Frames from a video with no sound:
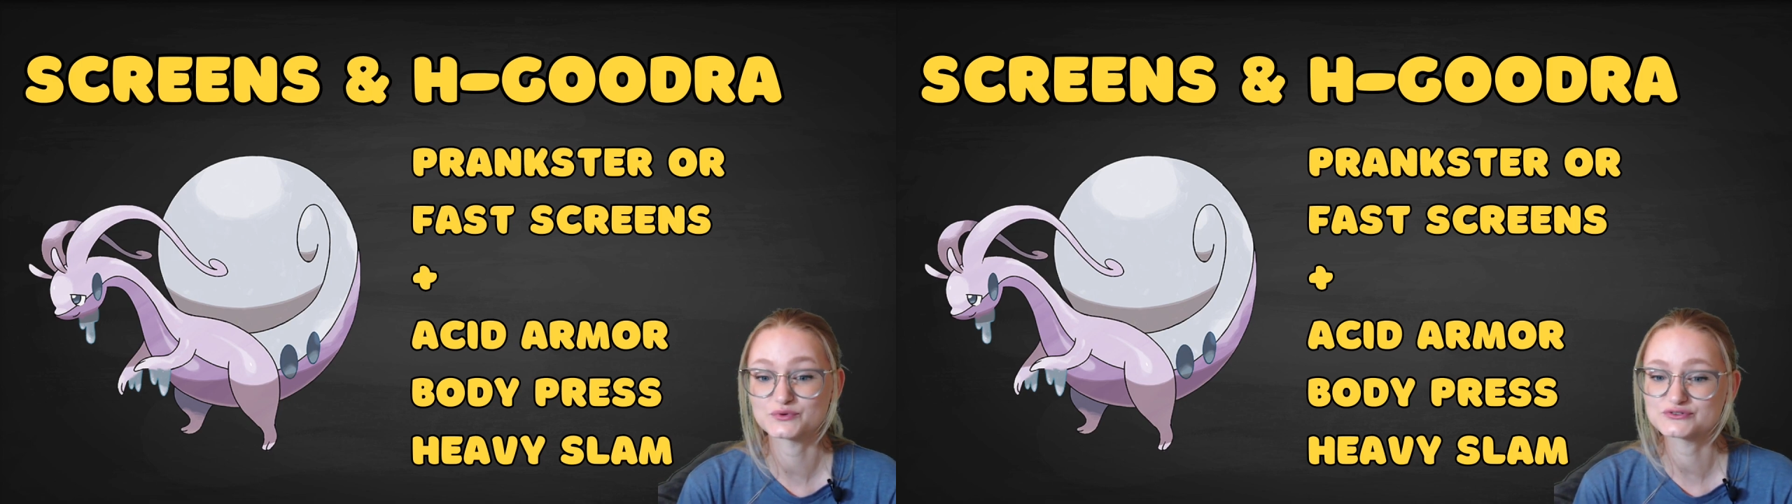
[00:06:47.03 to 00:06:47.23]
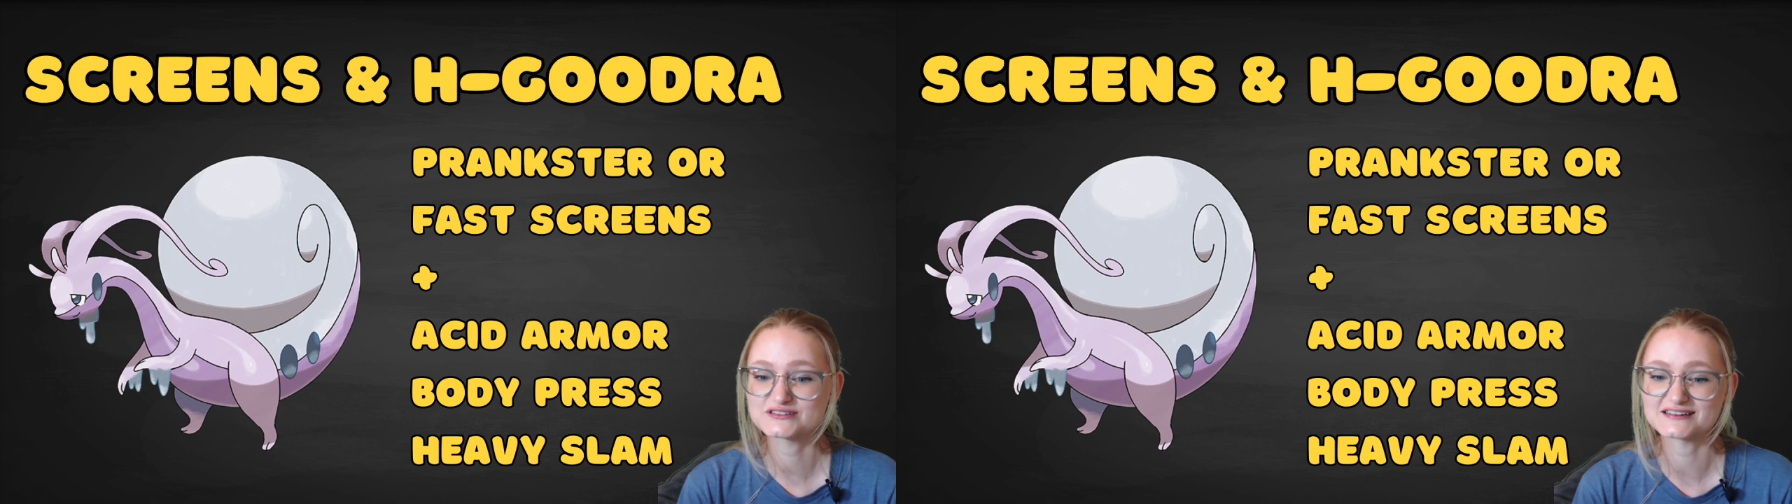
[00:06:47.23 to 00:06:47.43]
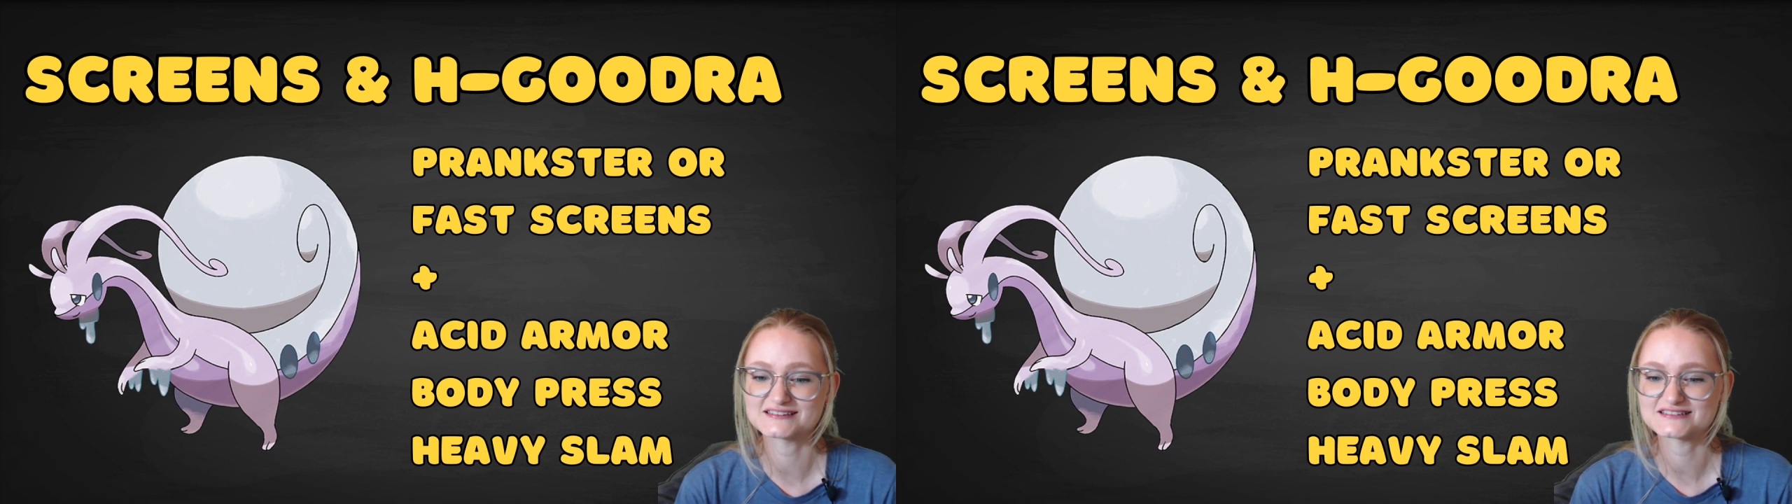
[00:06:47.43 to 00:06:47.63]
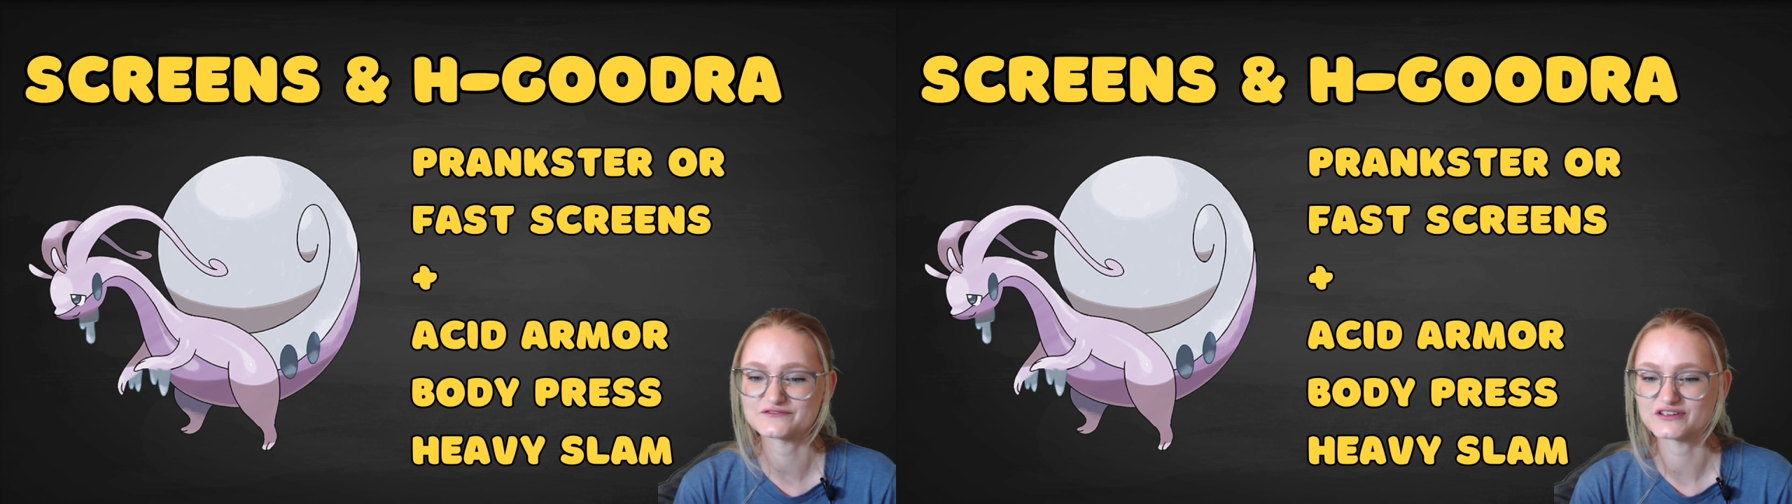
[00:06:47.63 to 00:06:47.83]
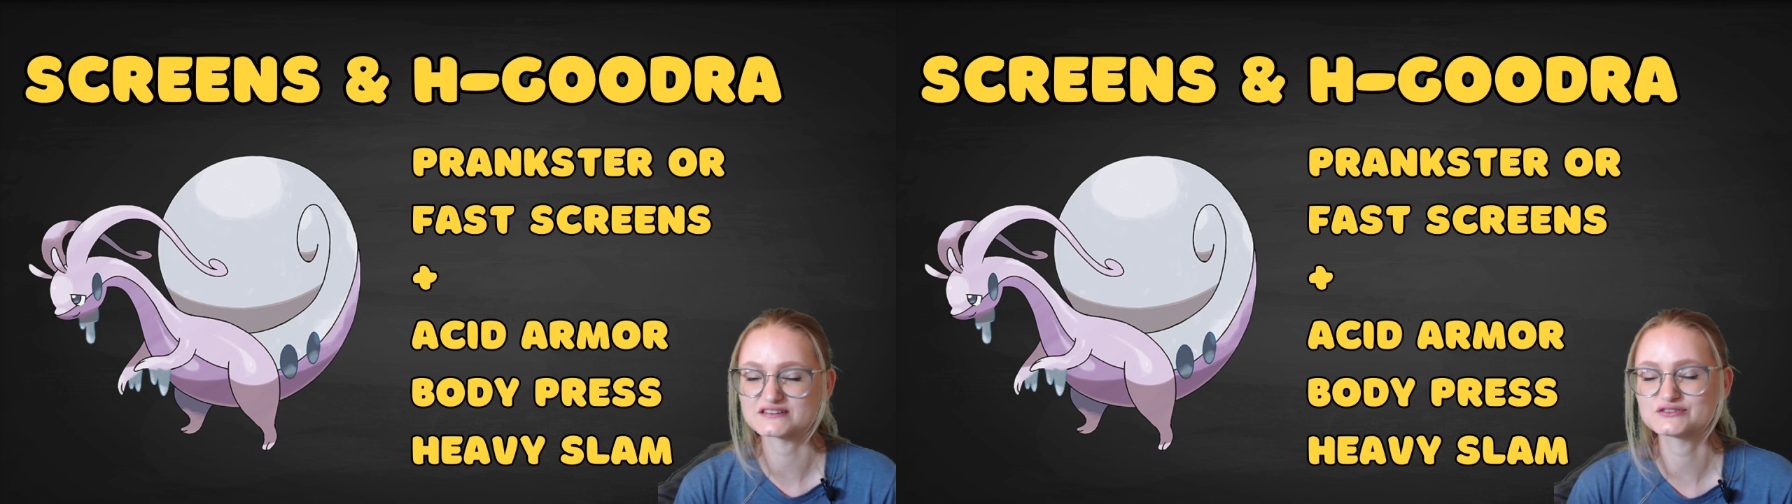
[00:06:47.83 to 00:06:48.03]
boosted its
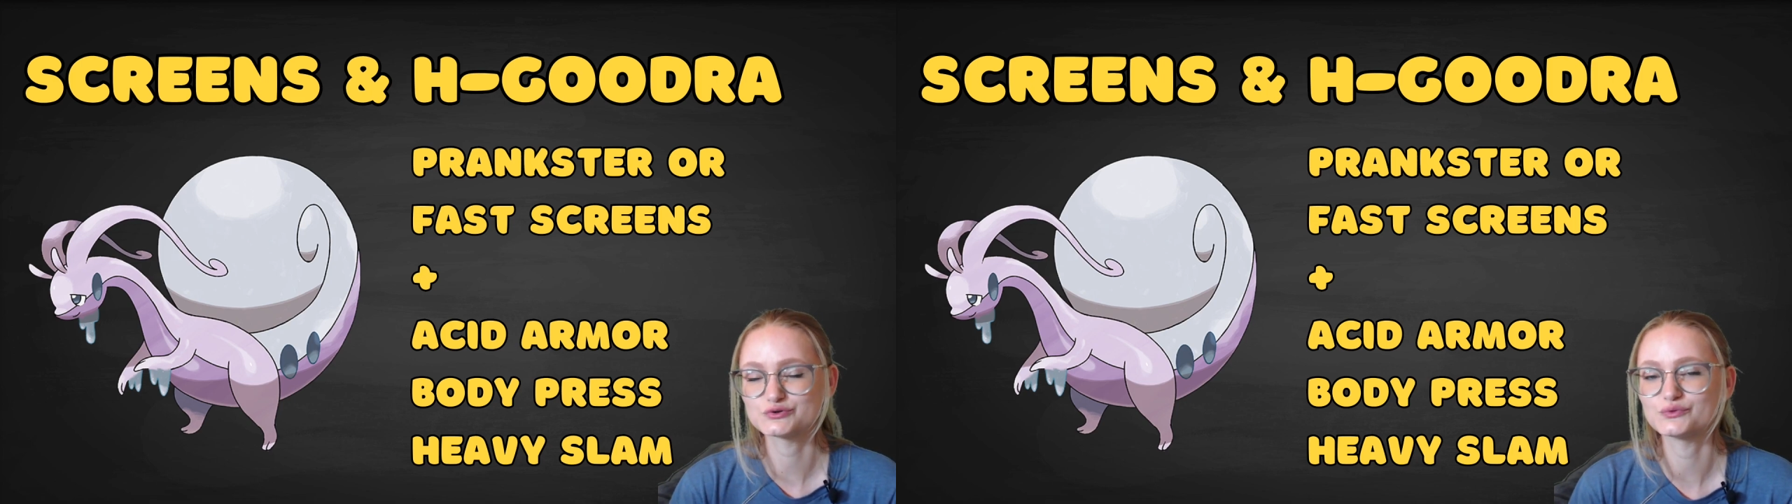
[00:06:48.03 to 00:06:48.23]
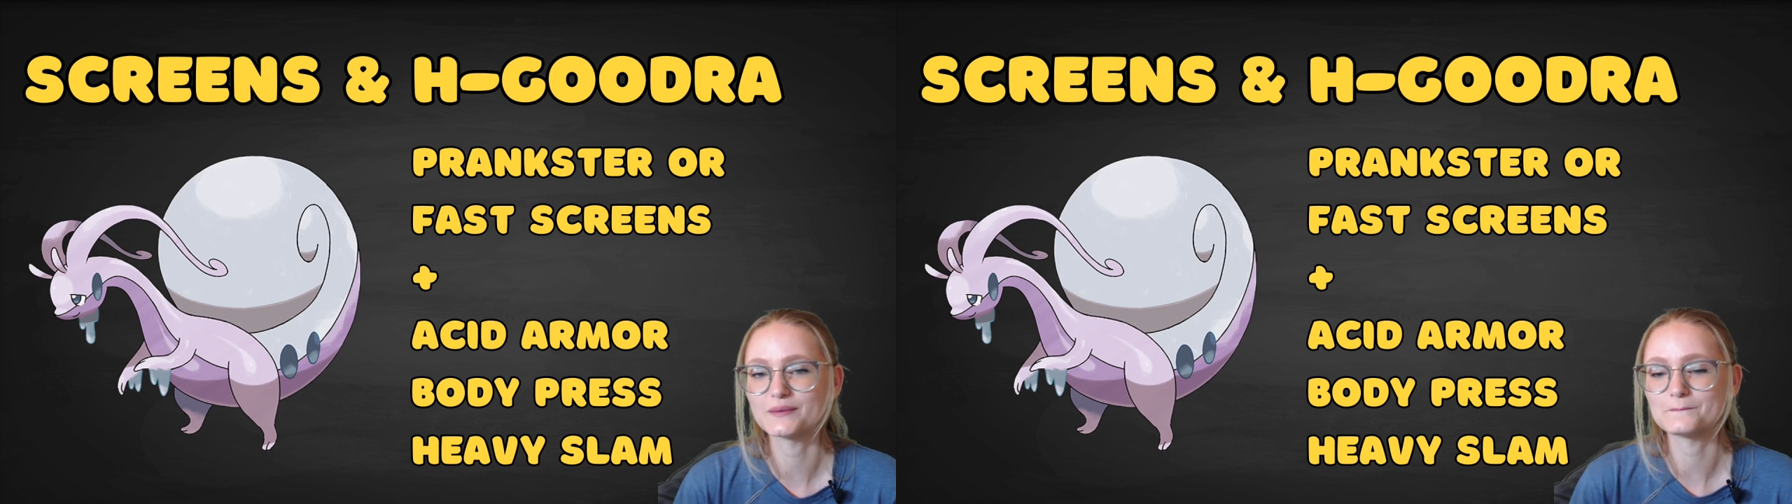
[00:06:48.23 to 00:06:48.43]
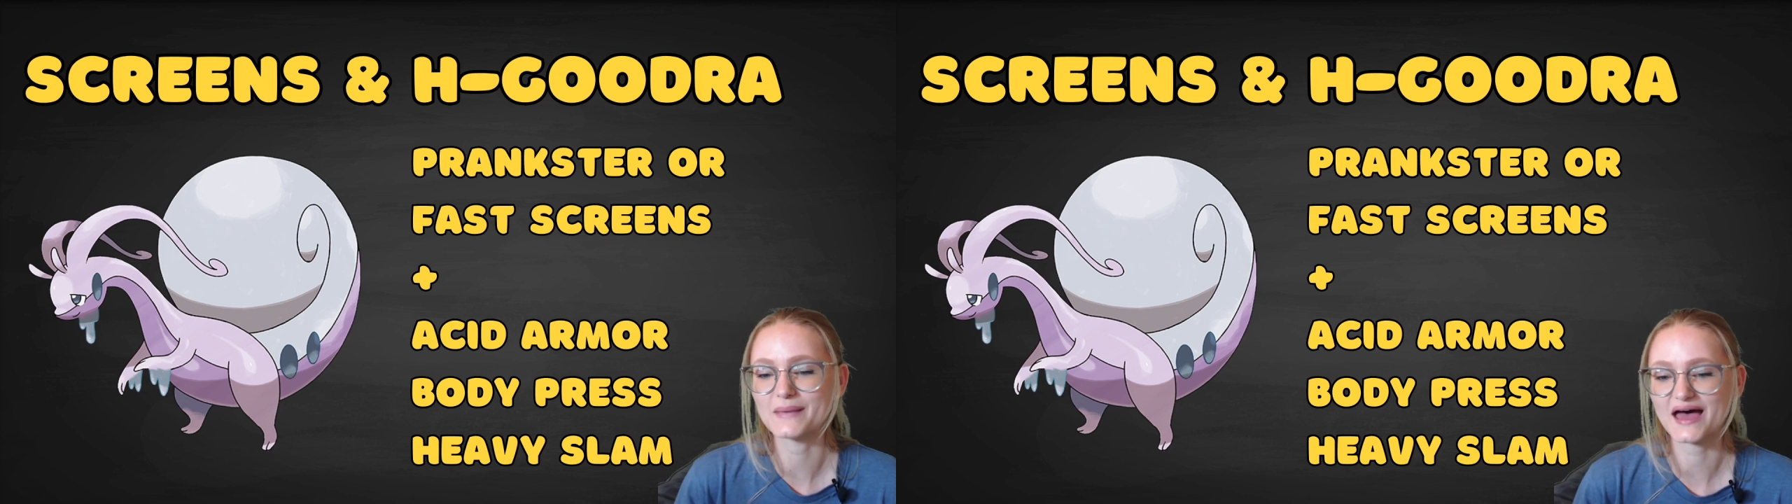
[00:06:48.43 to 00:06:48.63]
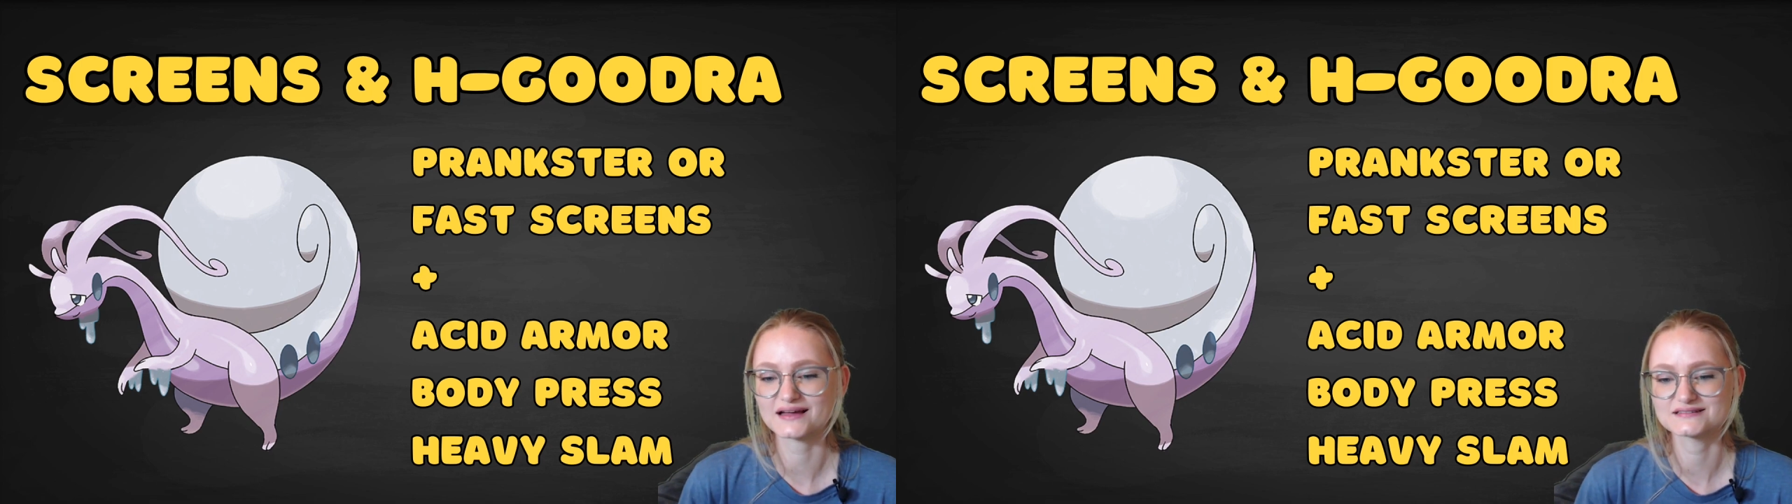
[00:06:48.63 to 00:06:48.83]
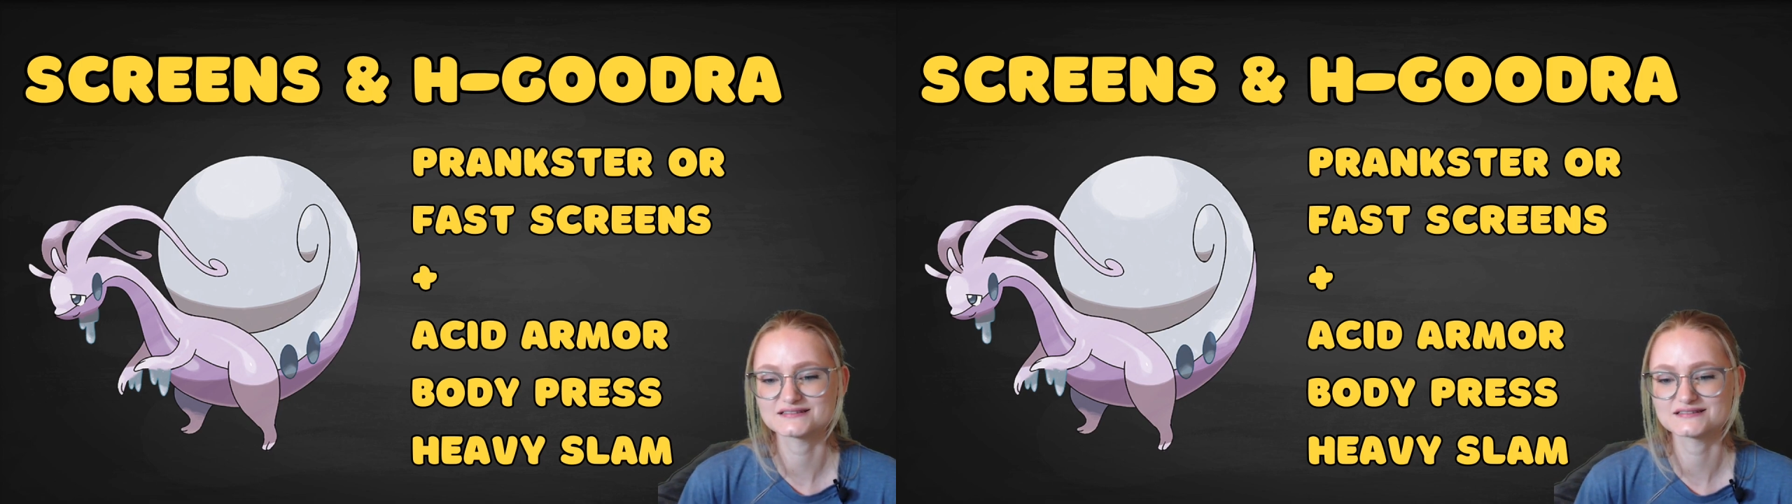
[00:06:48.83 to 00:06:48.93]
defense to the max.